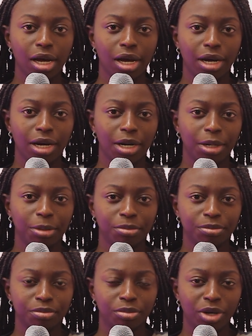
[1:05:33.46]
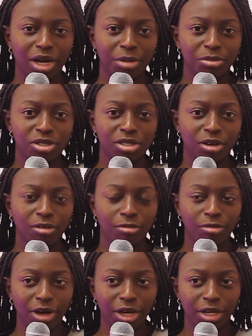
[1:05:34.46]
Um, but I'm still
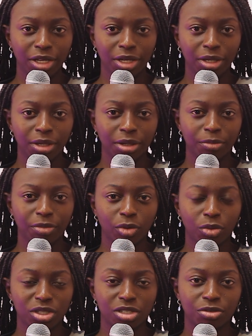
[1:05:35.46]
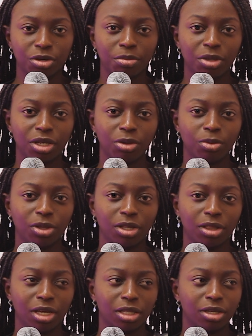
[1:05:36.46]
finding what's for me
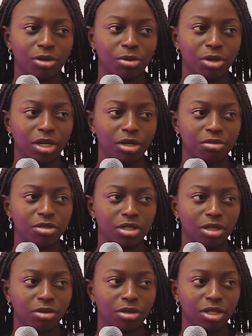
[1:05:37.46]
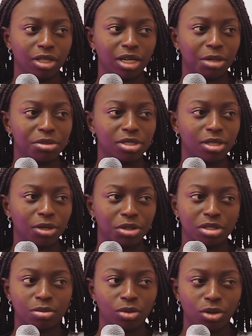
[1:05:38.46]
within like the creative scenery. Like I'm still
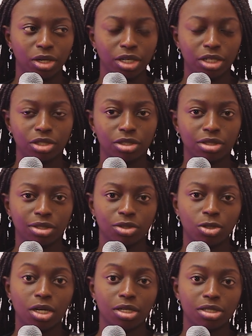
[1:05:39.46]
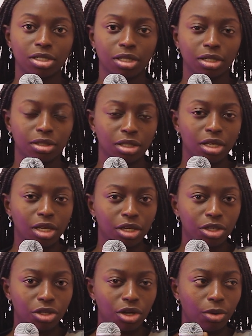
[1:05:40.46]
exploring, trying to see like,
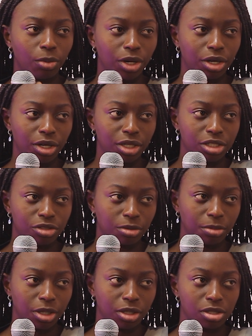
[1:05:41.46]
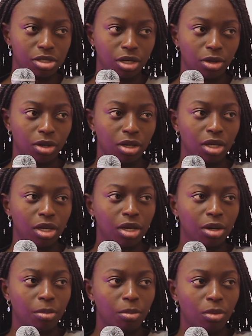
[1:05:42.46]
you know, what it is for me. So
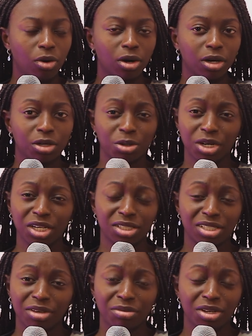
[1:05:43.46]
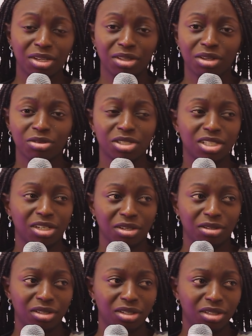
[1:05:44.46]
more creativity though
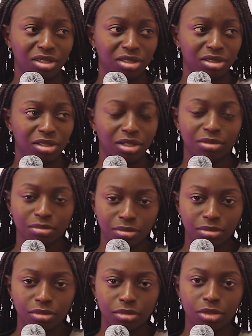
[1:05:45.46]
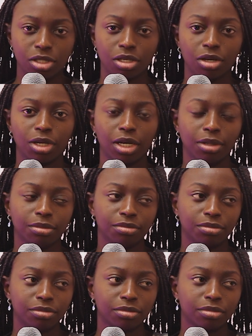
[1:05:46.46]
still, you know? So yeah.
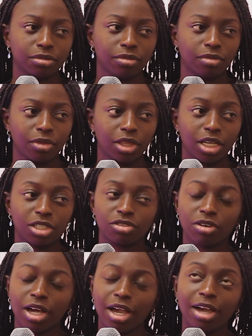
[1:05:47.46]
Yay. Thanks for